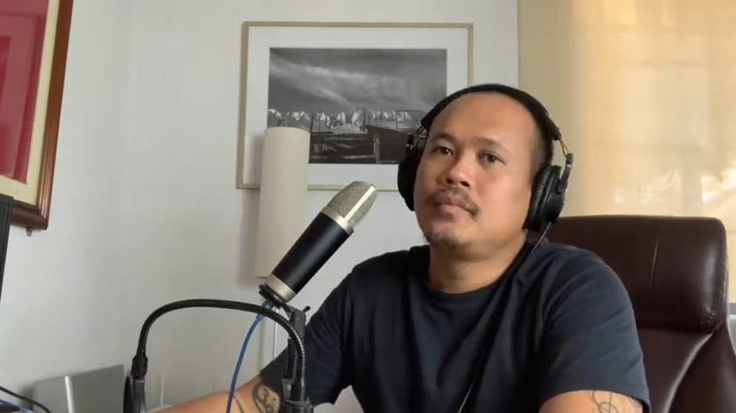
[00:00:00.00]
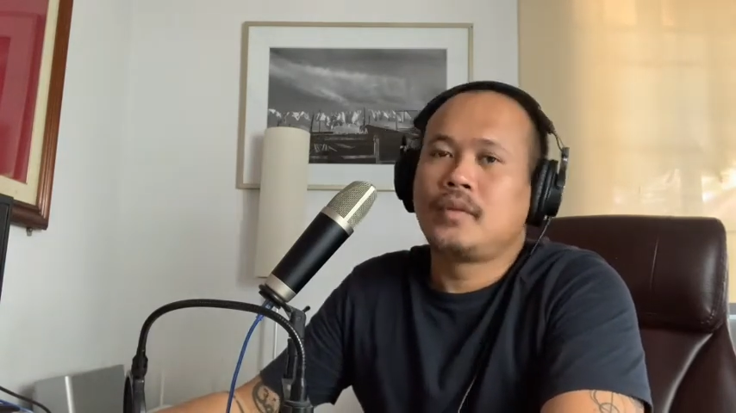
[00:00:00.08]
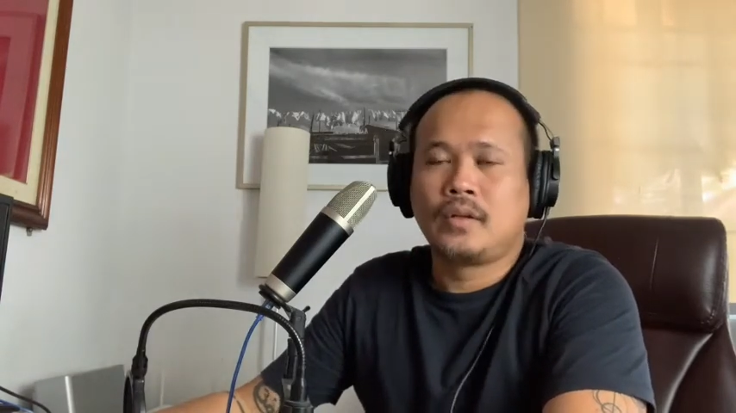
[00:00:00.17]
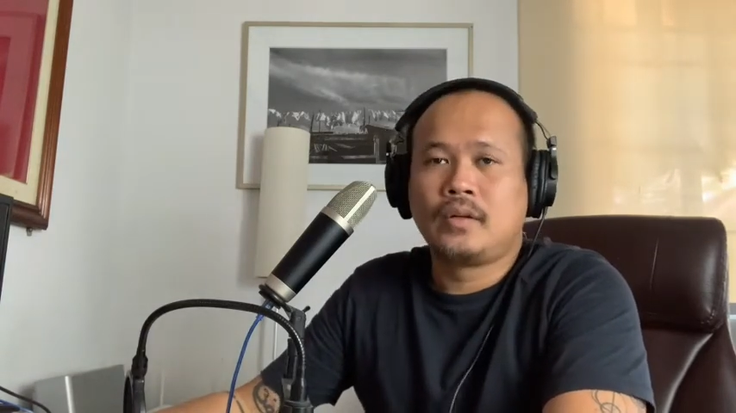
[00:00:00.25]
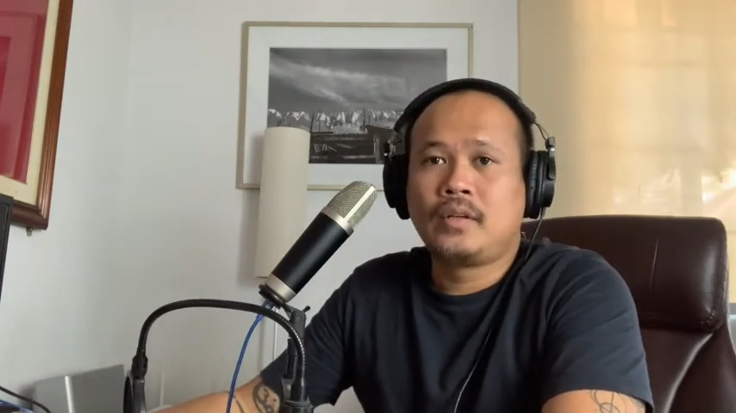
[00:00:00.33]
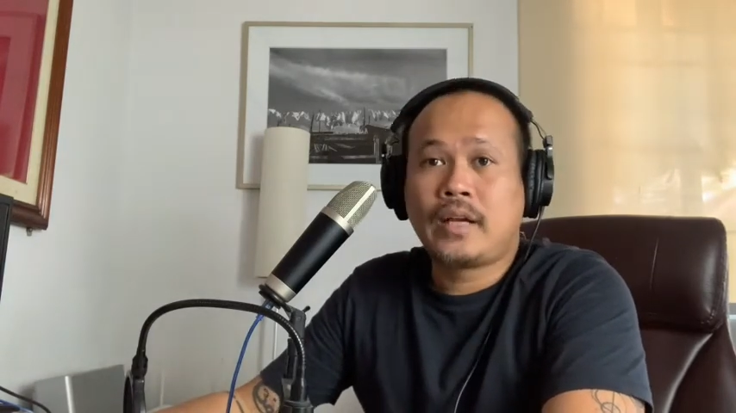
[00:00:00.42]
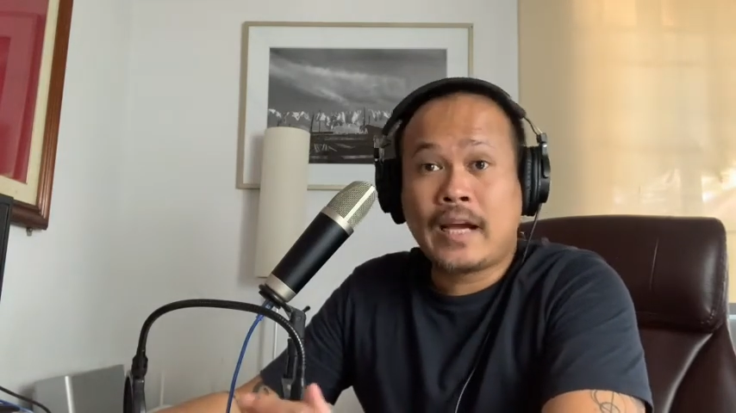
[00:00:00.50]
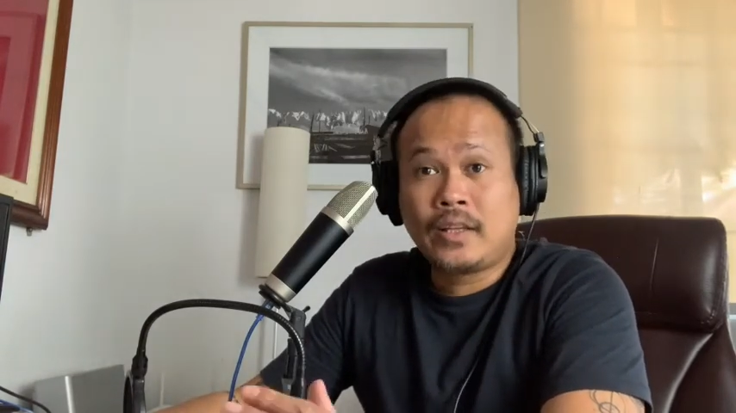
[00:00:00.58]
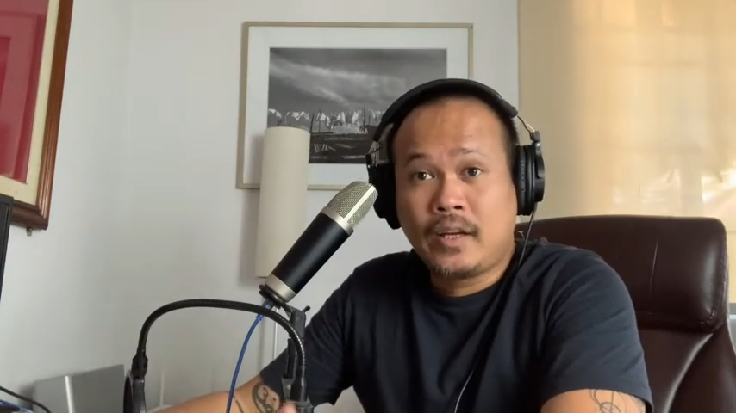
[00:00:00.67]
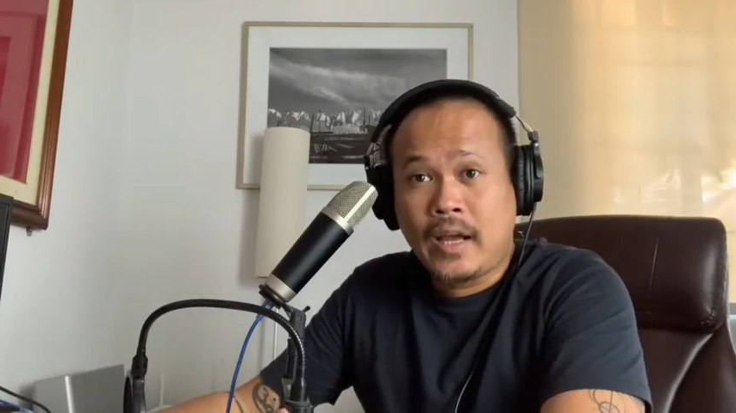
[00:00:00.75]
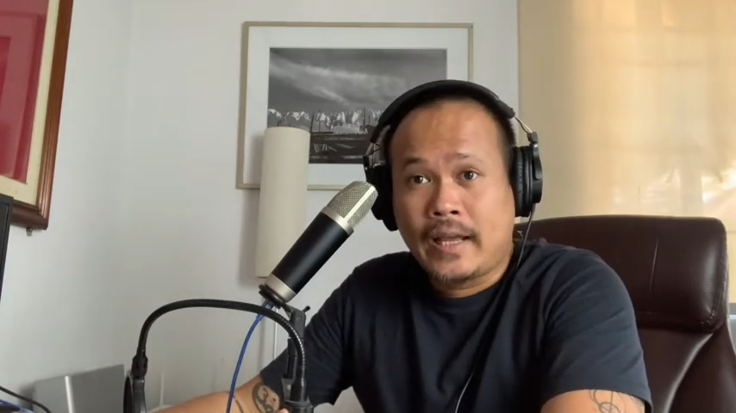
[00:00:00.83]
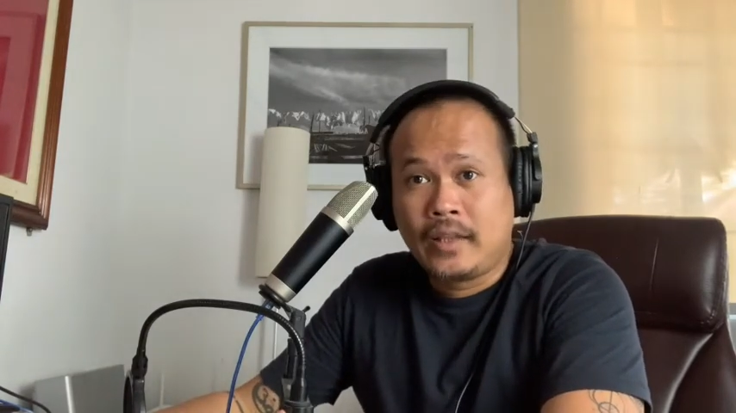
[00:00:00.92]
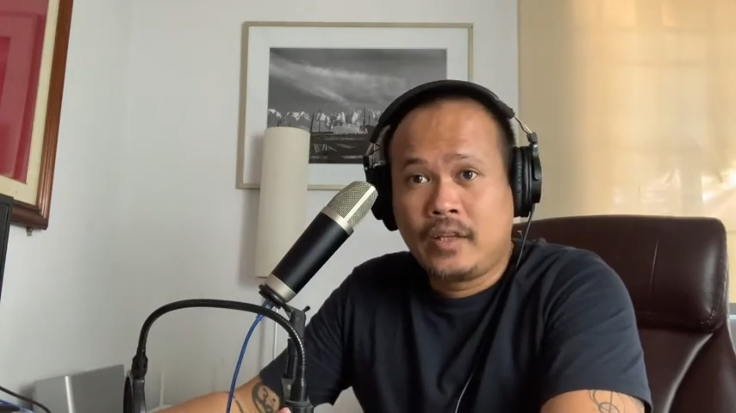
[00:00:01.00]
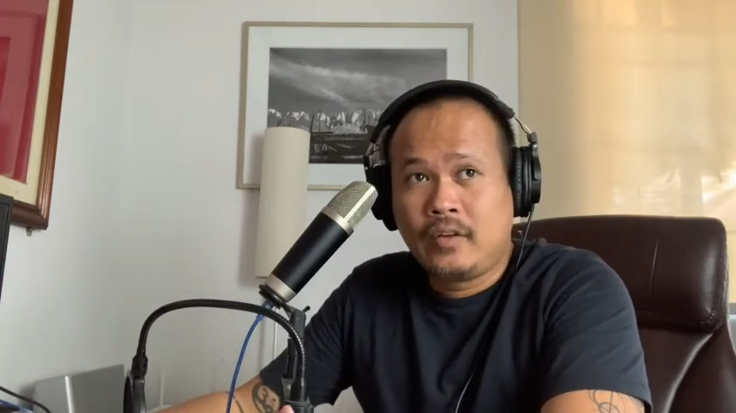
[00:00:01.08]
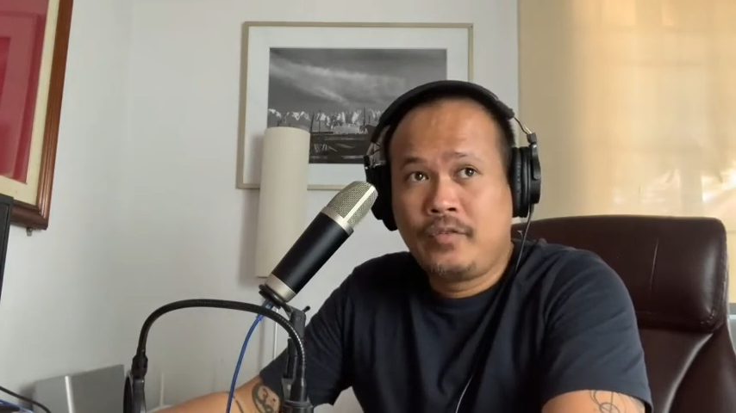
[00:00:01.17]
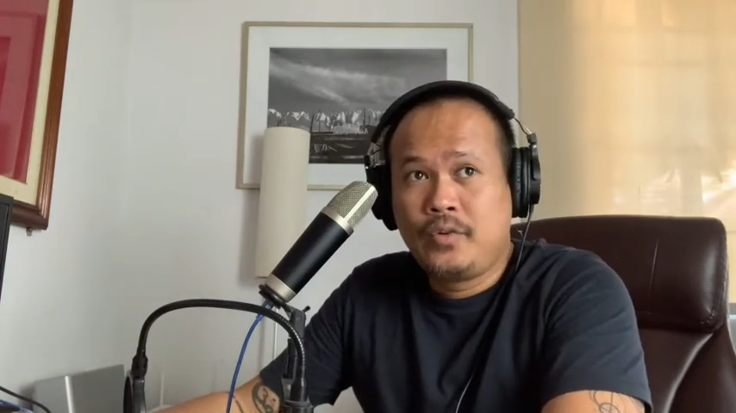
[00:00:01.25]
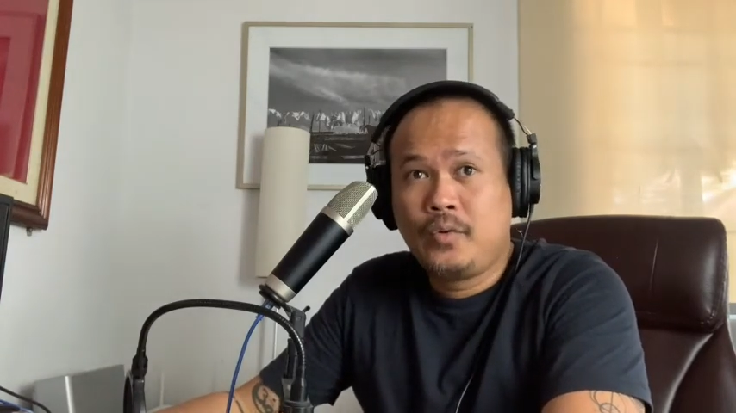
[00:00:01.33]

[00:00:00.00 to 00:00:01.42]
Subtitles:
On the other hand, if you